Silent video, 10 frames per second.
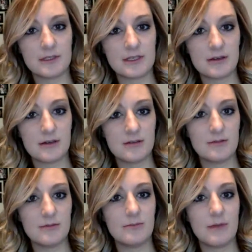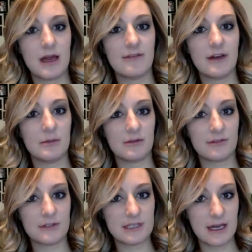to make available
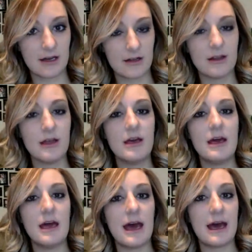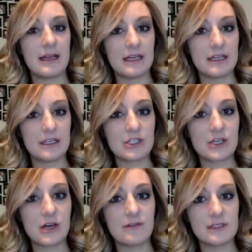for sale at each
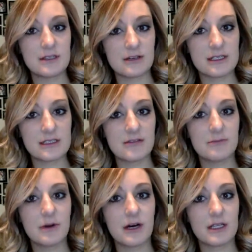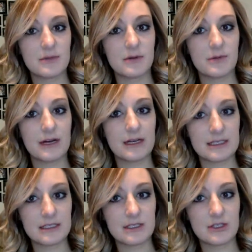of a series of possible
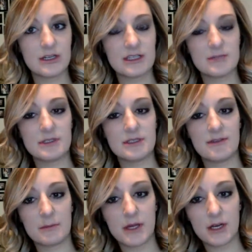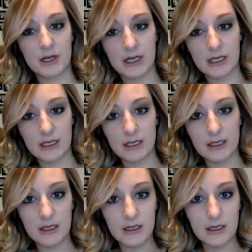prices during a specific period.
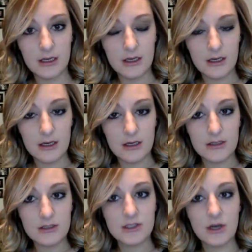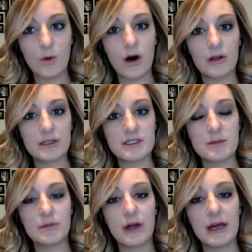So on the
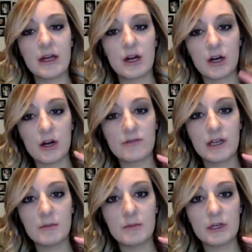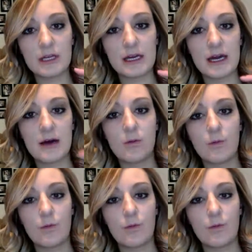supply curve that I'm looking at,